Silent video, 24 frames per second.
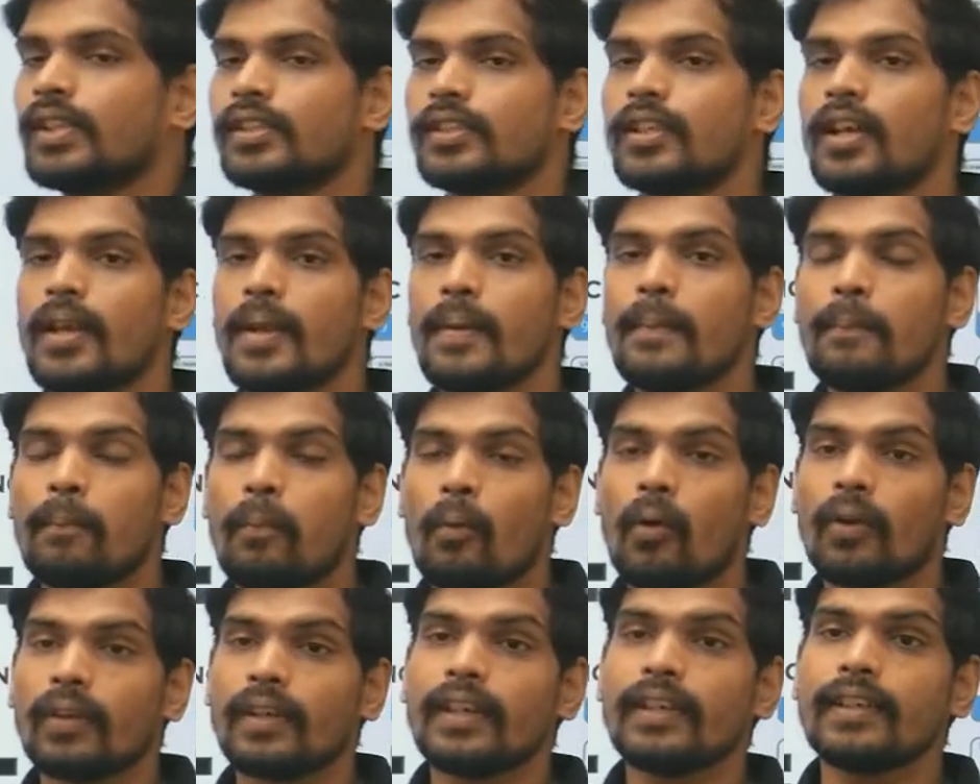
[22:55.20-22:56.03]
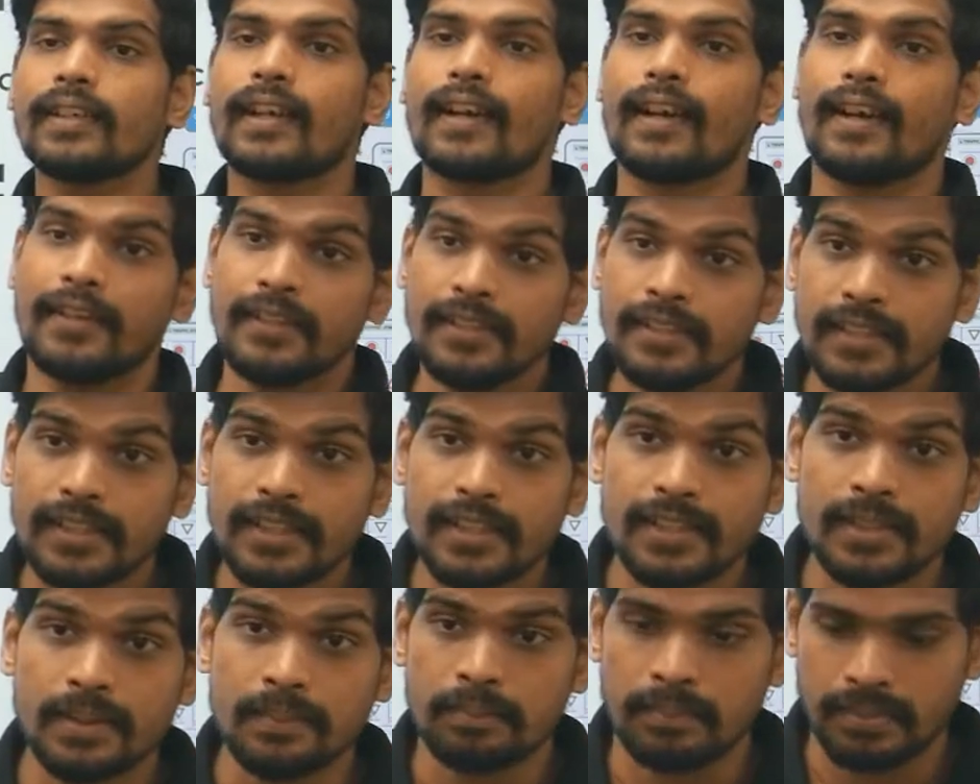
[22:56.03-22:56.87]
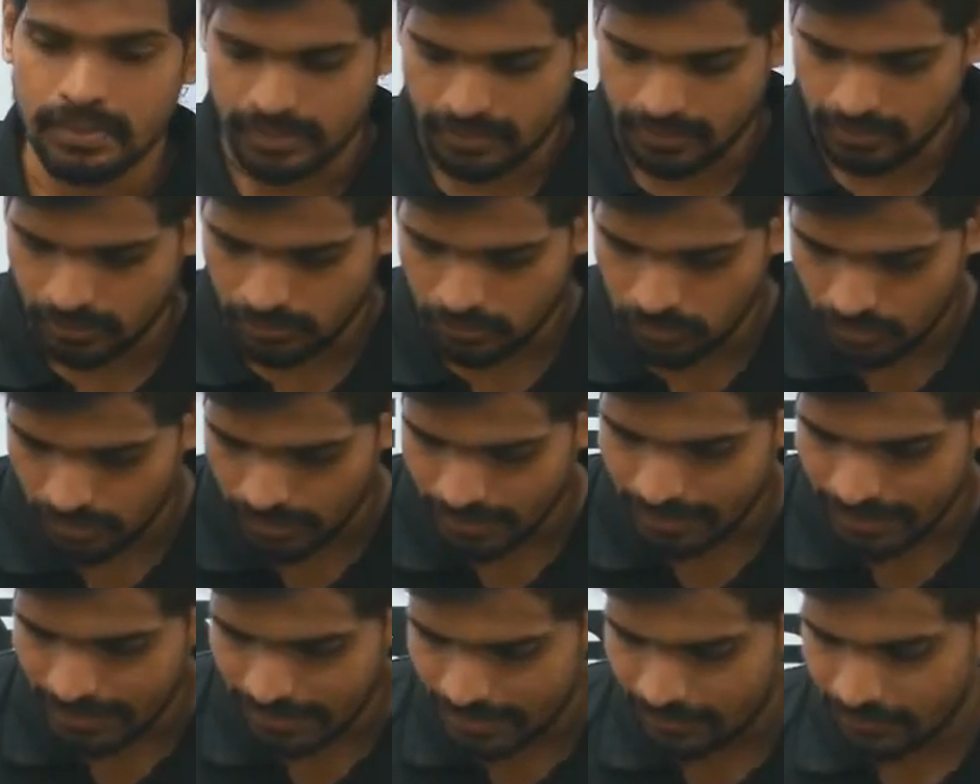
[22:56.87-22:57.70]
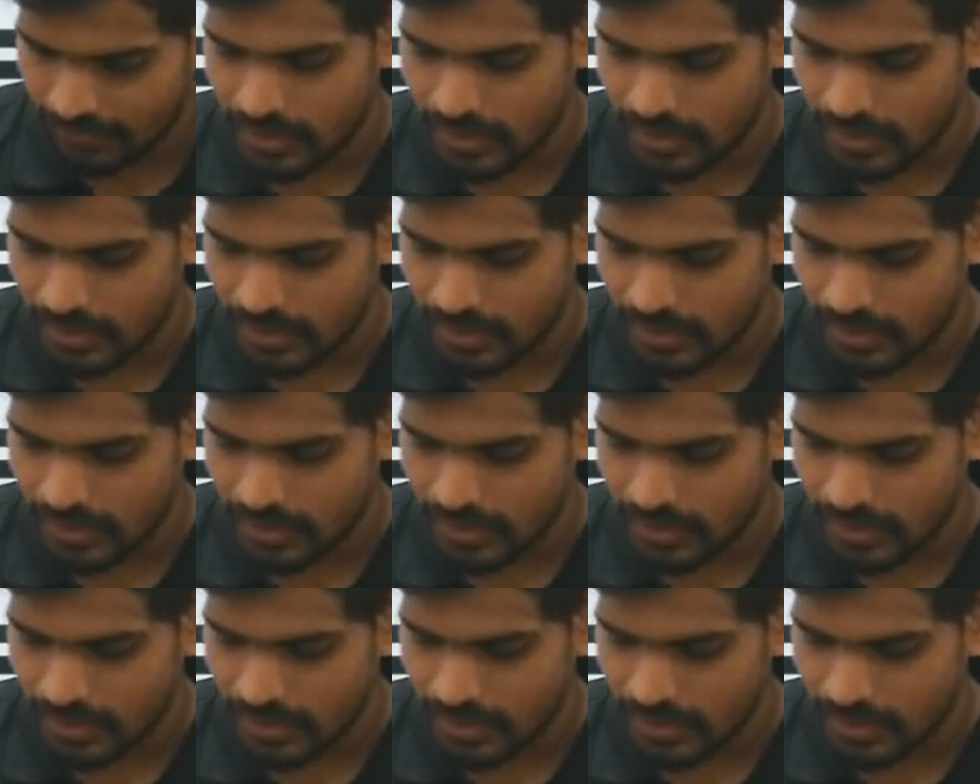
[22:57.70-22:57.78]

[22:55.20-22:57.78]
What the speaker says: the important currency symbols. You can get